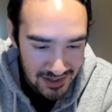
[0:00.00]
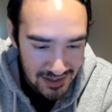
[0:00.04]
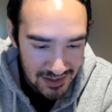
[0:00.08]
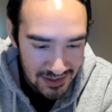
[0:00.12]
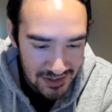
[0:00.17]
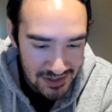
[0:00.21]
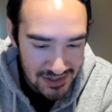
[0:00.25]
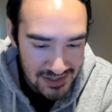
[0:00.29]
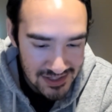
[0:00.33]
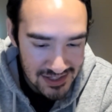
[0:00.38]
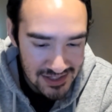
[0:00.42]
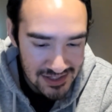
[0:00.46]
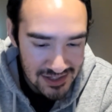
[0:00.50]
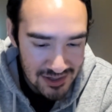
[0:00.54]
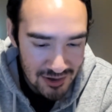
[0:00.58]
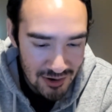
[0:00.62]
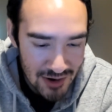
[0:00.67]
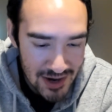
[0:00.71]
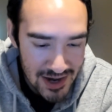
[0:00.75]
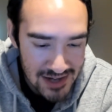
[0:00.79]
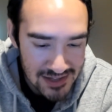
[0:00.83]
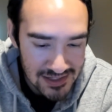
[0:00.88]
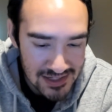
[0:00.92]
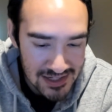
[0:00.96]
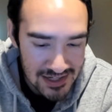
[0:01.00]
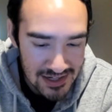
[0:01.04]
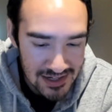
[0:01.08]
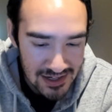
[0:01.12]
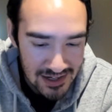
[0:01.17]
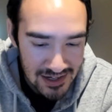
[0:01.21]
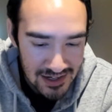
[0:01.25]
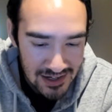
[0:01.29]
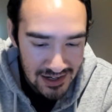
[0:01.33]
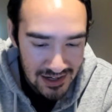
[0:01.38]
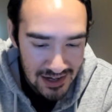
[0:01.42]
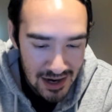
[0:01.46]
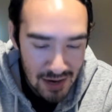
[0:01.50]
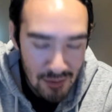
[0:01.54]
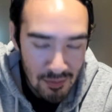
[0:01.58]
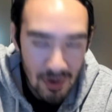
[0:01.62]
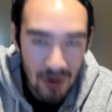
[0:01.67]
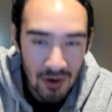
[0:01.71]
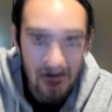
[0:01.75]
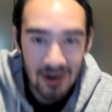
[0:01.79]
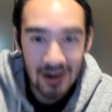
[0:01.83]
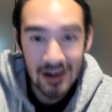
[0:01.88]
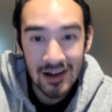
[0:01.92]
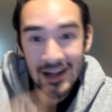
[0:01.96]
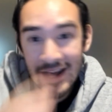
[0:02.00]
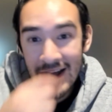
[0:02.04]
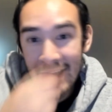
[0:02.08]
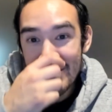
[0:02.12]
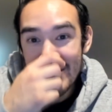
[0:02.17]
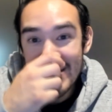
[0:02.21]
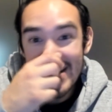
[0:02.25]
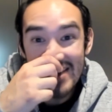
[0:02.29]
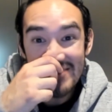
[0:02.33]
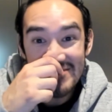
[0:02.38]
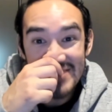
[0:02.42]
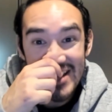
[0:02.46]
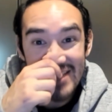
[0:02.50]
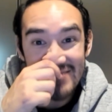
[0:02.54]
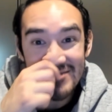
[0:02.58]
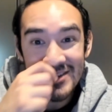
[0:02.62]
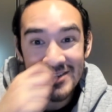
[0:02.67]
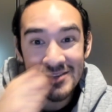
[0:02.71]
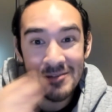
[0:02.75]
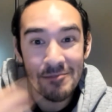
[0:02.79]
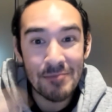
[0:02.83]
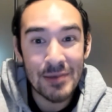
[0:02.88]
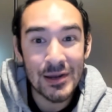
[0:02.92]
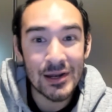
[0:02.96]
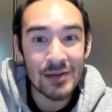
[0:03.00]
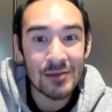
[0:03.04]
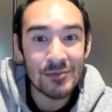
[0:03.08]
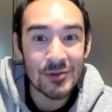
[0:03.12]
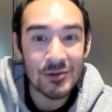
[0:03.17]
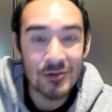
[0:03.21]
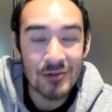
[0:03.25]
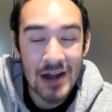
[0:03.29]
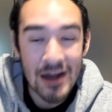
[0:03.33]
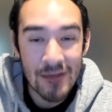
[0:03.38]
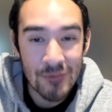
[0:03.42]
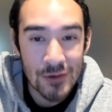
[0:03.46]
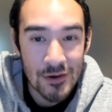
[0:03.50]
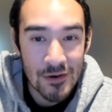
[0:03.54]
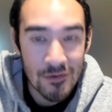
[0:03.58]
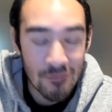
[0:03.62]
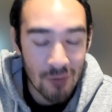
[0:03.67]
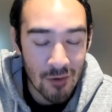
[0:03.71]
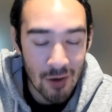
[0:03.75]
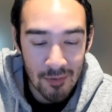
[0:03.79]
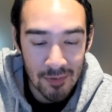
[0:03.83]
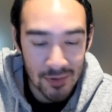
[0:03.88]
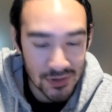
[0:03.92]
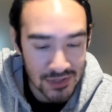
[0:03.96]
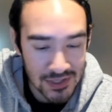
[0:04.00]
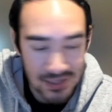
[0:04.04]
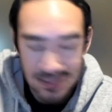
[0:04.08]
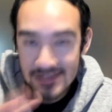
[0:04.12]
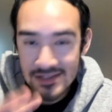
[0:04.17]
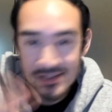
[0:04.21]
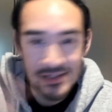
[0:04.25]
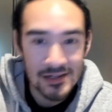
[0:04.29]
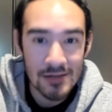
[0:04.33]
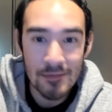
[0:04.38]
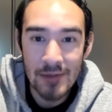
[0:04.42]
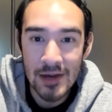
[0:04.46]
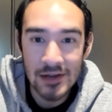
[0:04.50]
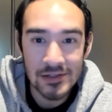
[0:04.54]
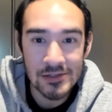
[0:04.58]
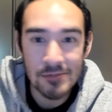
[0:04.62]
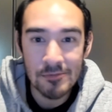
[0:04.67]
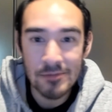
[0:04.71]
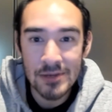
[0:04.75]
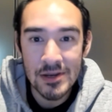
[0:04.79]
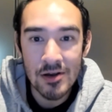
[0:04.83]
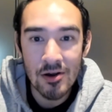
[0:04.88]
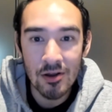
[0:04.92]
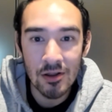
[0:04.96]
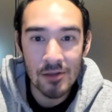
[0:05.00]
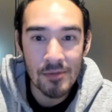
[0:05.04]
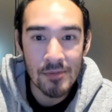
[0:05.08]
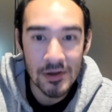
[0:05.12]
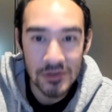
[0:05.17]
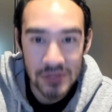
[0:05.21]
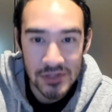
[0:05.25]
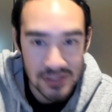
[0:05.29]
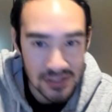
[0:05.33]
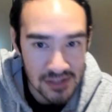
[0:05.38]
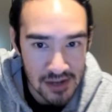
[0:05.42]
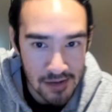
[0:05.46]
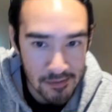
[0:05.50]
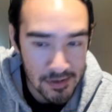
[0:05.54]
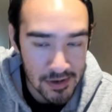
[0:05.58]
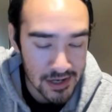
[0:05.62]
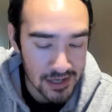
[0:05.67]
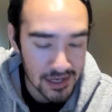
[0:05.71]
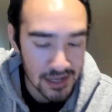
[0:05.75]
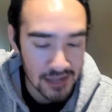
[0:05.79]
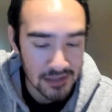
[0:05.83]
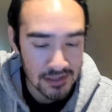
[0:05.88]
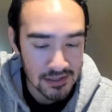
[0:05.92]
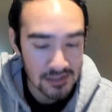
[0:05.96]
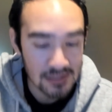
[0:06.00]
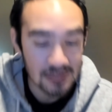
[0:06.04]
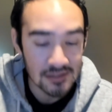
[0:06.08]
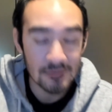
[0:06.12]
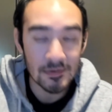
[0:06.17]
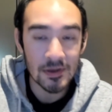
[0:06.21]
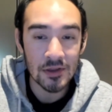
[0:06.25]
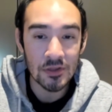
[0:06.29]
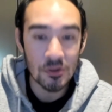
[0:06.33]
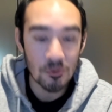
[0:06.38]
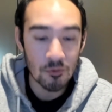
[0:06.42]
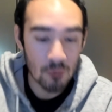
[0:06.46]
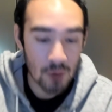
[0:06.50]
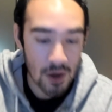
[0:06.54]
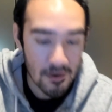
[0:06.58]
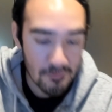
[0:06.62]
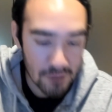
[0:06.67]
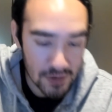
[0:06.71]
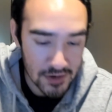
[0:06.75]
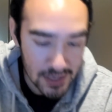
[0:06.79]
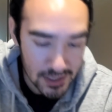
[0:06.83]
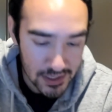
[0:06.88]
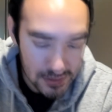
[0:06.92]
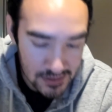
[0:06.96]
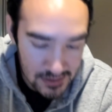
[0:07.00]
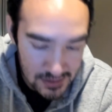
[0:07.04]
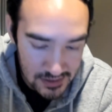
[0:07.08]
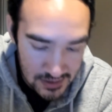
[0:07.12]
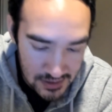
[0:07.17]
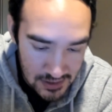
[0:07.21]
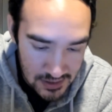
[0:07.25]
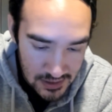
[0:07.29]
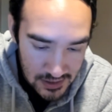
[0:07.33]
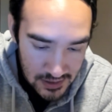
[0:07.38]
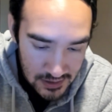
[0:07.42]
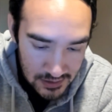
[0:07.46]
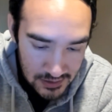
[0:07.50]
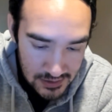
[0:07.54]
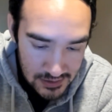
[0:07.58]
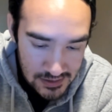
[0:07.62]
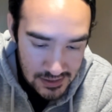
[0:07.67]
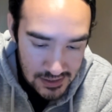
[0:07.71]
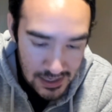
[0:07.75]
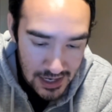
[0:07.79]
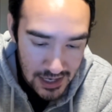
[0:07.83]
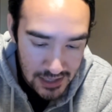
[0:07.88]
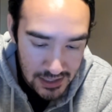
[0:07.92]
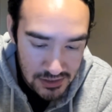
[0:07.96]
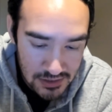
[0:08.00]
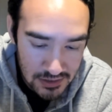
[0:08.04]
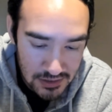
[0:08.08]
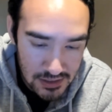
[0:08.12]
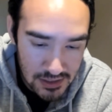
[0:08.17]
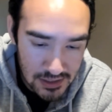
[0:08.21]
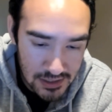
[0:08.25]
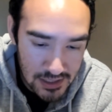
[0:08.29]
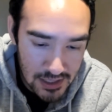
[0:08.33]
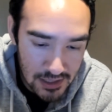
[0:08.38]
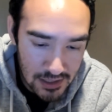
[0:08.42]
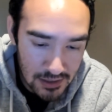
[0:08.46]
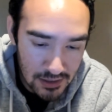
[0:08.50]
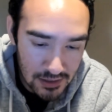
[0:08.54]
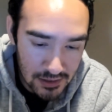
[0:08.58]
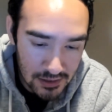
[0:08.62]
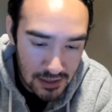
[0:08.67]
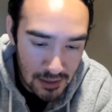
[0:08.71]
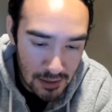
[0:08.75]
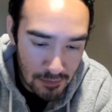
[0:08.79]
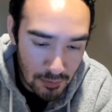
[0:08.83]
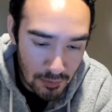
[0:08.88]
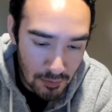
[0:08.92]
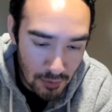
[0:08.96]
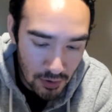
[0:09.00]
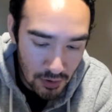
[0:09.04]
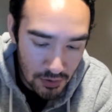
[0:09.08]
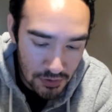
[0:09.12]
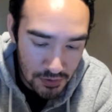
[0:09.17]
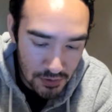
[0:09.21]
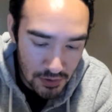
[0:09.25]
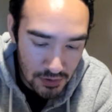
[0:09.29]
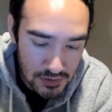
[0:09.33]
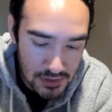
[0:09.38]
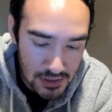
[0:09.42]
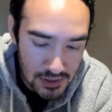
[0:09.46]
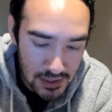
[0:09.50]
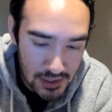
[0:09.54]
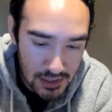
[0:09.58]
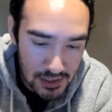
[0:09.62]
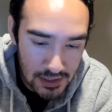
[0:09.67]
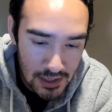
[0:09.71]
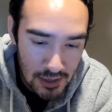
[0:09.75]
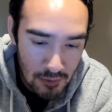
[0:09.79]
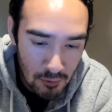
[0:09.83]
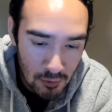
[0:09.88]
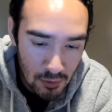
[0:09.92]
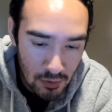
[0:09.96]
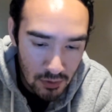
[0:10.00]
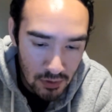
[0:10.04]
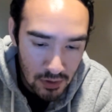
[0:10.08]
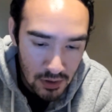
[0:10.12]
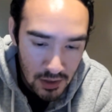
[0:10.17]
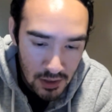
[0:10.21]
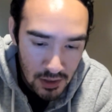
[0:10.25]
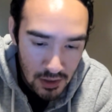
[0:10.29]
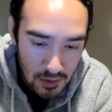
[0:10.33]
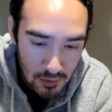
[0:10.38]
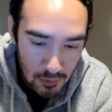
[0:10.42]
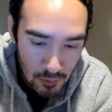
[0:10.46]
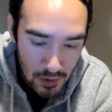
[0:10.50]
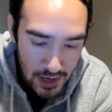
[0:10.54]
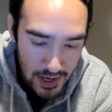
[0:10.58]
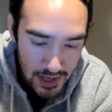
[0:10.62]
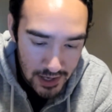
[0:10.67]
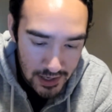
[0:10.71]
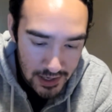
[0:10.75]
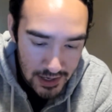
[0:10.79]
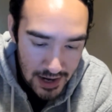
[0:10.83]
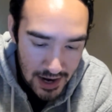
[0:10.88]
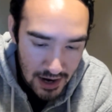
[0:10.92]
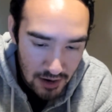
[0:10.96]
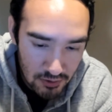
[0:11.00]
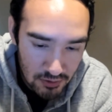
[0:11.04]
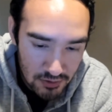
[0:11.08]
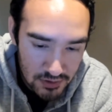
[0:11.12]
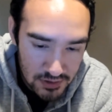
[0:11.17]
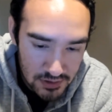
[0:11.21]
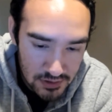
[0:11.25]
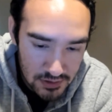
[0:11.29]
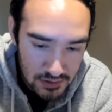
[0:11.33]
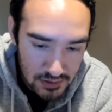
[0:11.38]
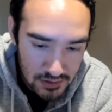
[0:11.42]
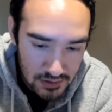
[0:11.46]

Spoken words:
This is crazy. I mean, I'm tempted to pick up the Gravity Evolve, but this isn't about to be all about the Summit again. This is about the Revenant. Let's actually get a couple more throws in it, and then we're headed out.